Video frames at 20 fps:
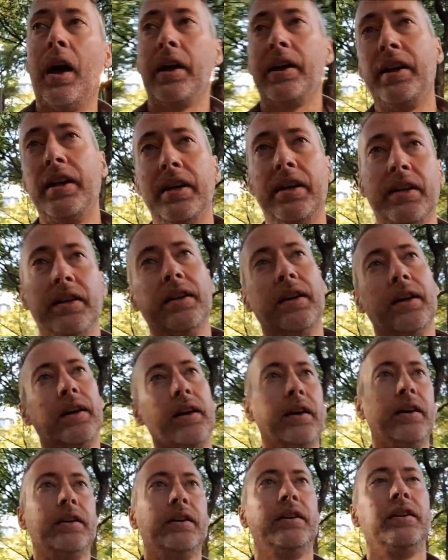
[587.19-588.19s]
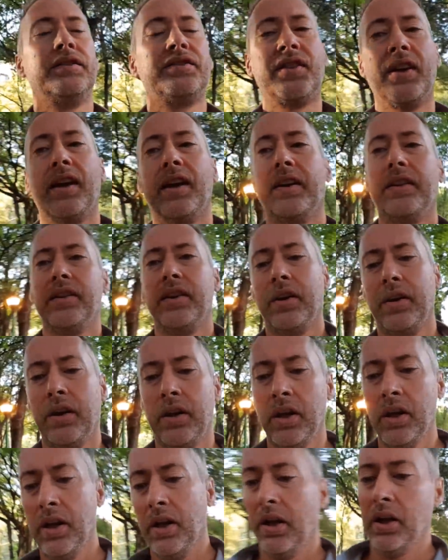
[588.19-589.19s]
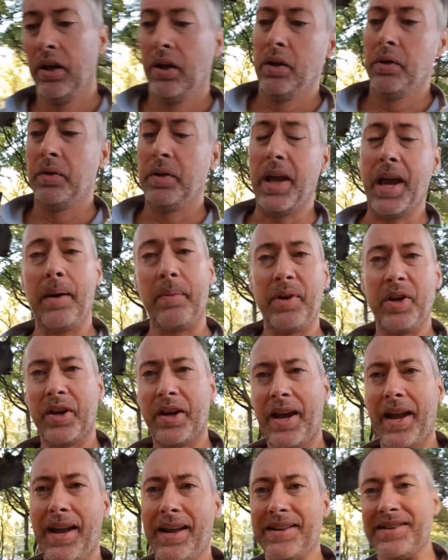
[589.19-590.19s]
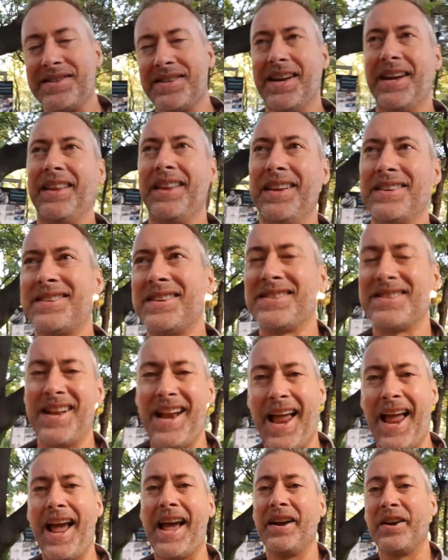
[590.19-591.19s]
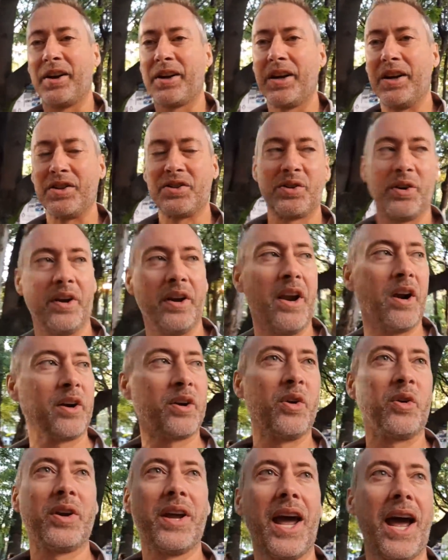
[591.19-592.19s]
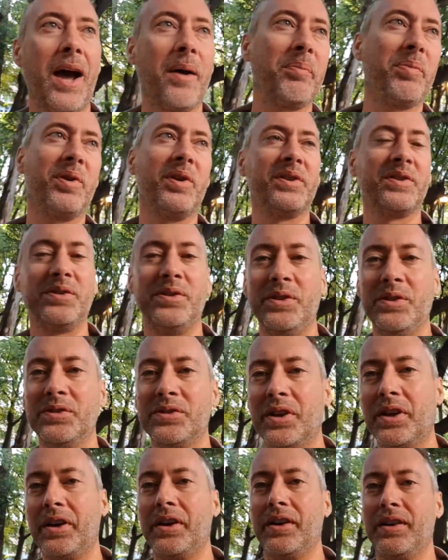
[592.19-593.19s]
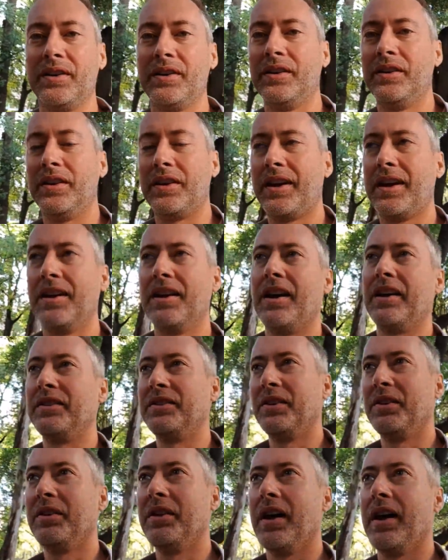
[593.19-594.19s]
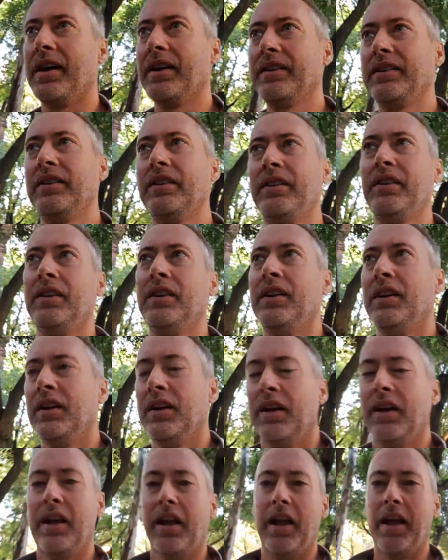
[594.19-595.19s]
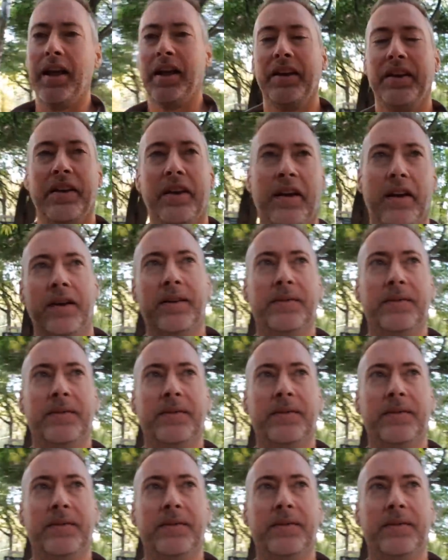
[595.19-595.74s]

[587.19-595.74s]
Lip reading: he said, yeah, but you can't say this is an anarchist or a narco-capitalist newsletter. You cannot do that. And